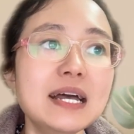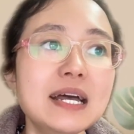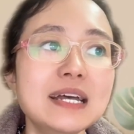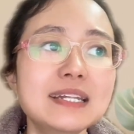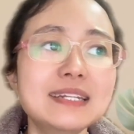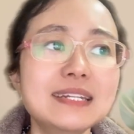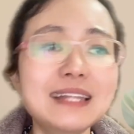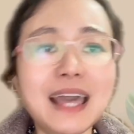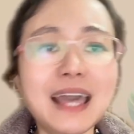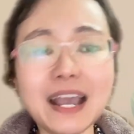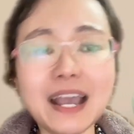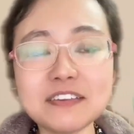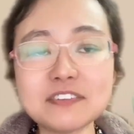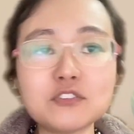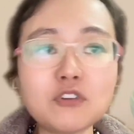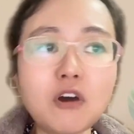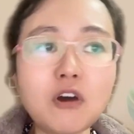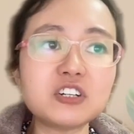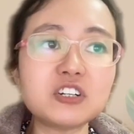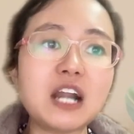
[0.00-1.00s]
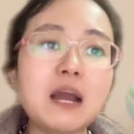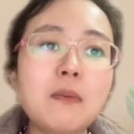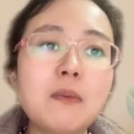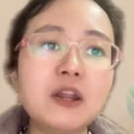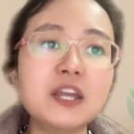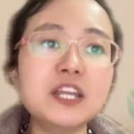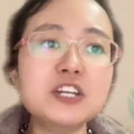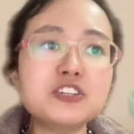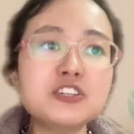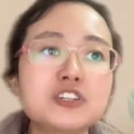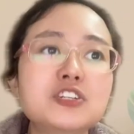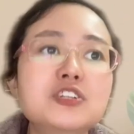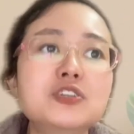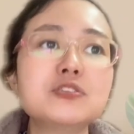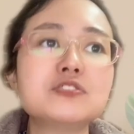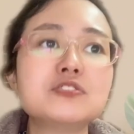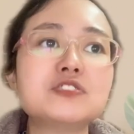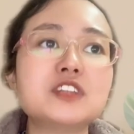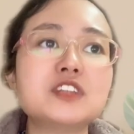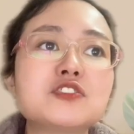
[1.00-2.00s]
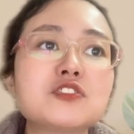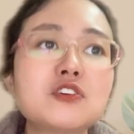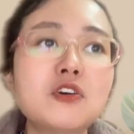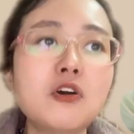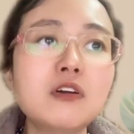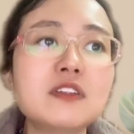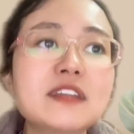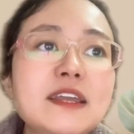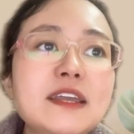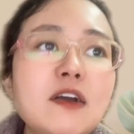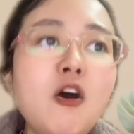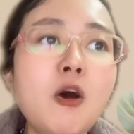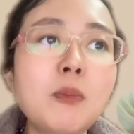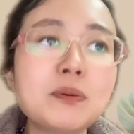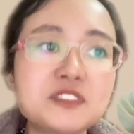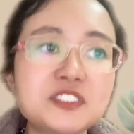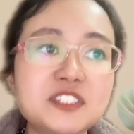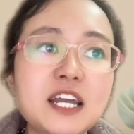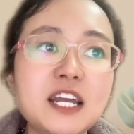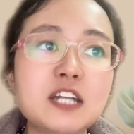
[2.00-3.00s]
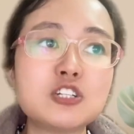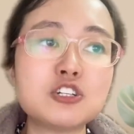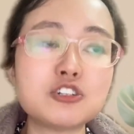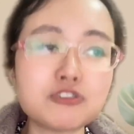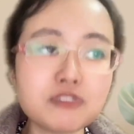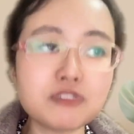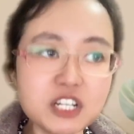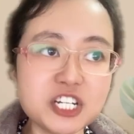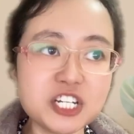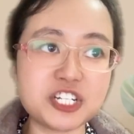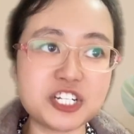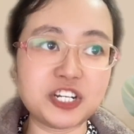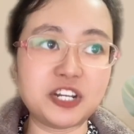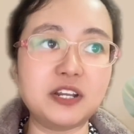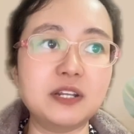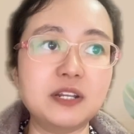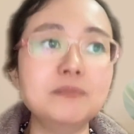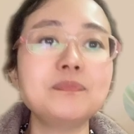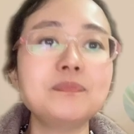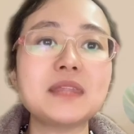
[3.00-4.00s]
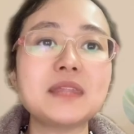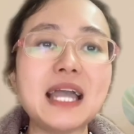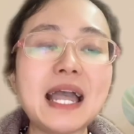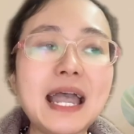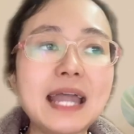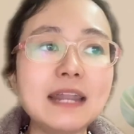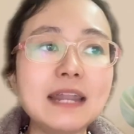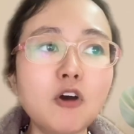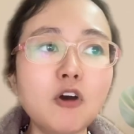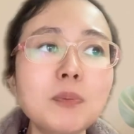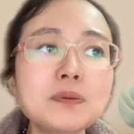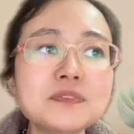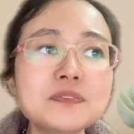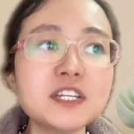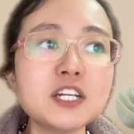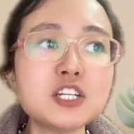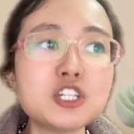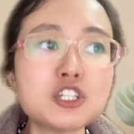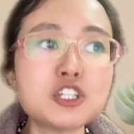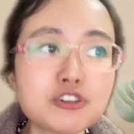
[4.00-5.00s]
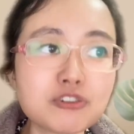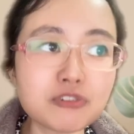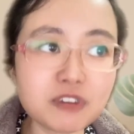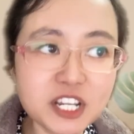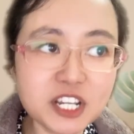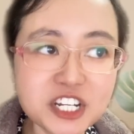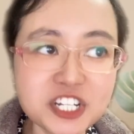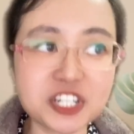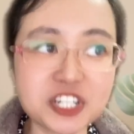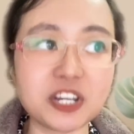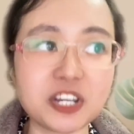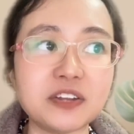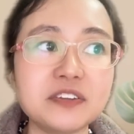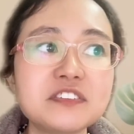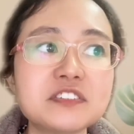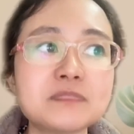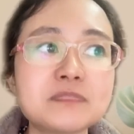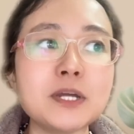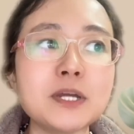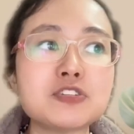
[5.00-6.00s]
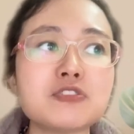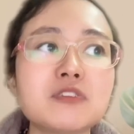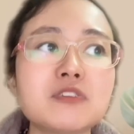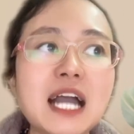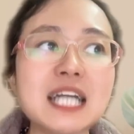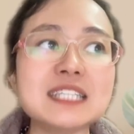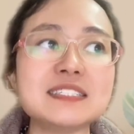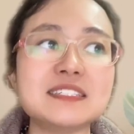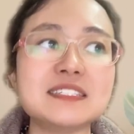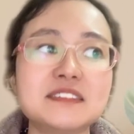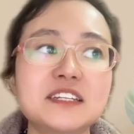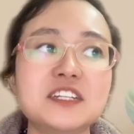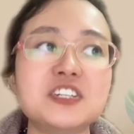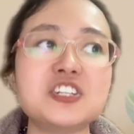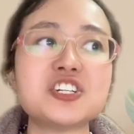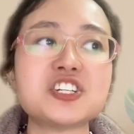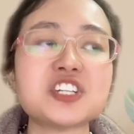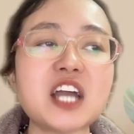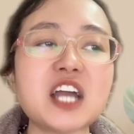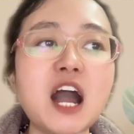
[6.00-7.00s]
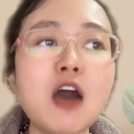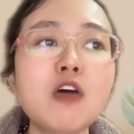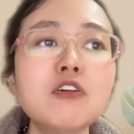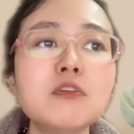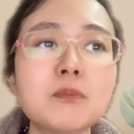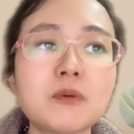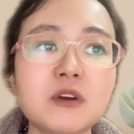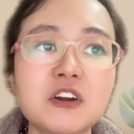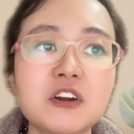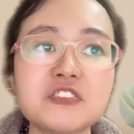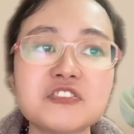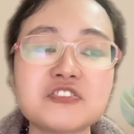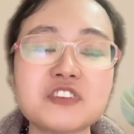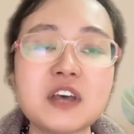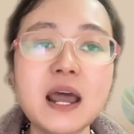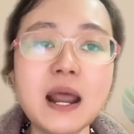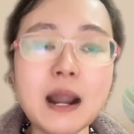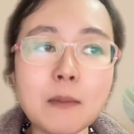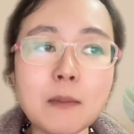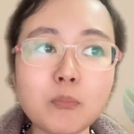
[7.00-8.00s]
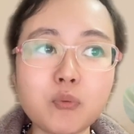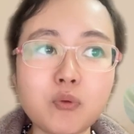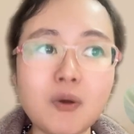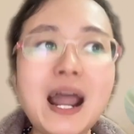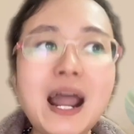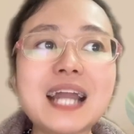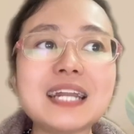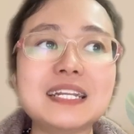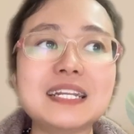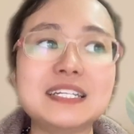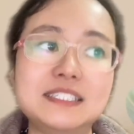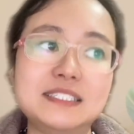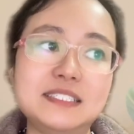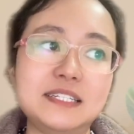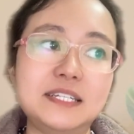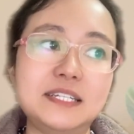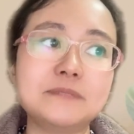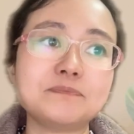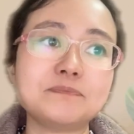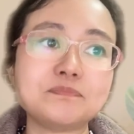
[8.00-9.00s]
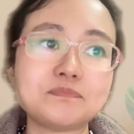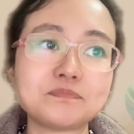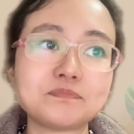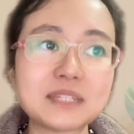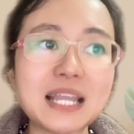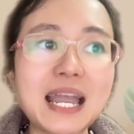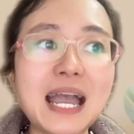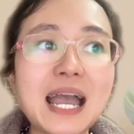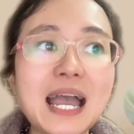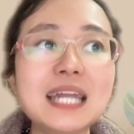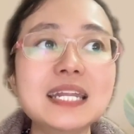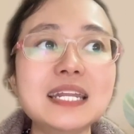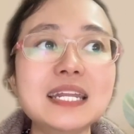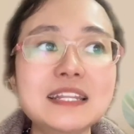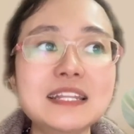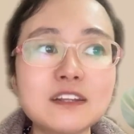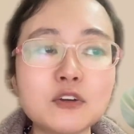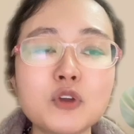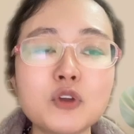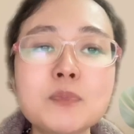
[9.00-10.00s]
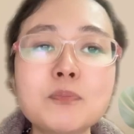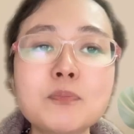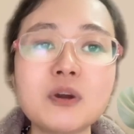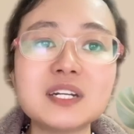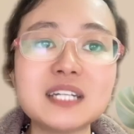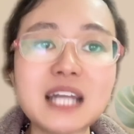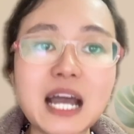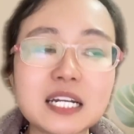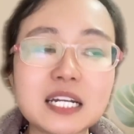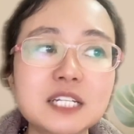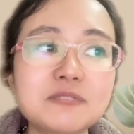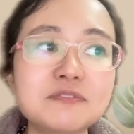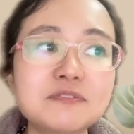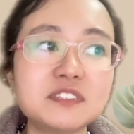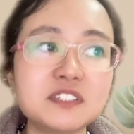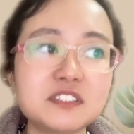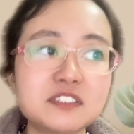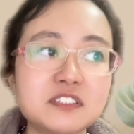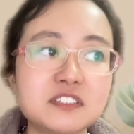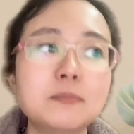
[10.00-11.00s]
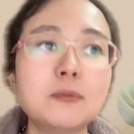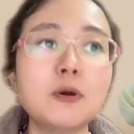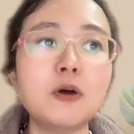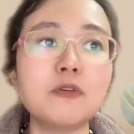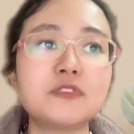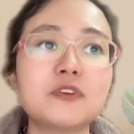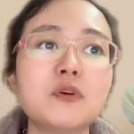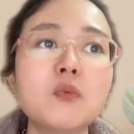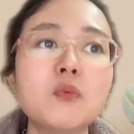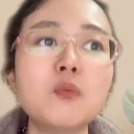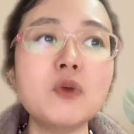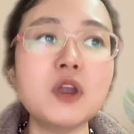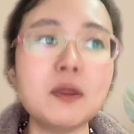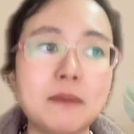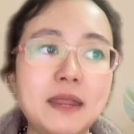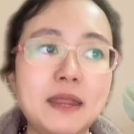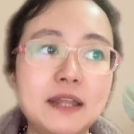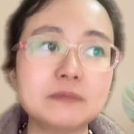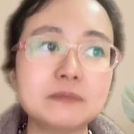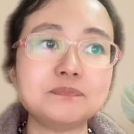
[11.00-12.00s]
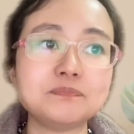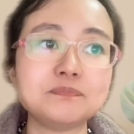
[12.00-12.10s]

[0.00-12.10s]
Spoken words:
Next doctor I want to introduce is called the obstetrician. And obstetrician specializes in childbirth, pregnancy, and in the reproductive system of the women.